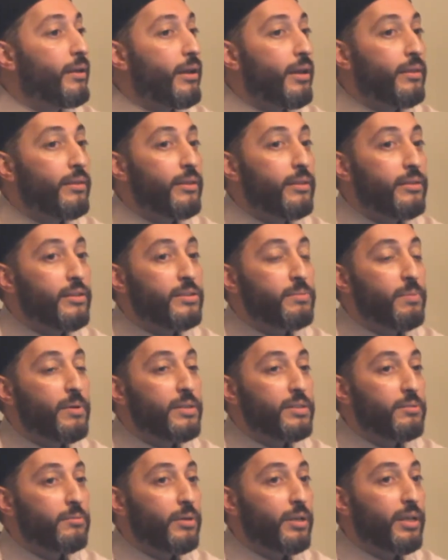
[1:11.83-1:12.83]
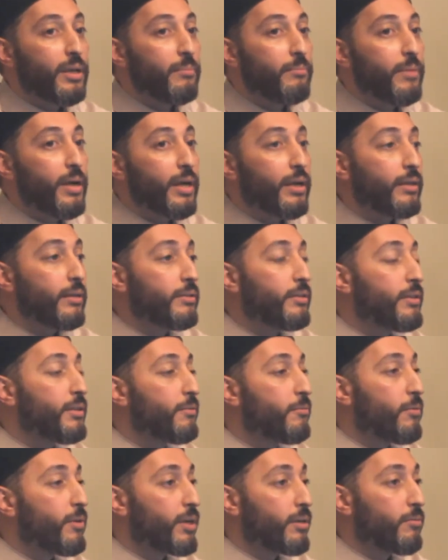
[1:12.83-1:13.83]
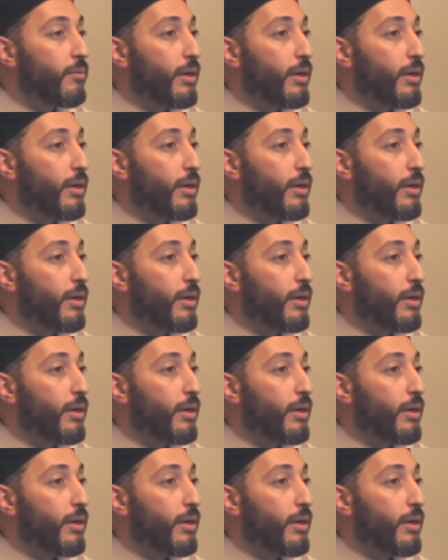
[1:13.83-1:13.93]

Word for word: And then this person will come back, it didn't work.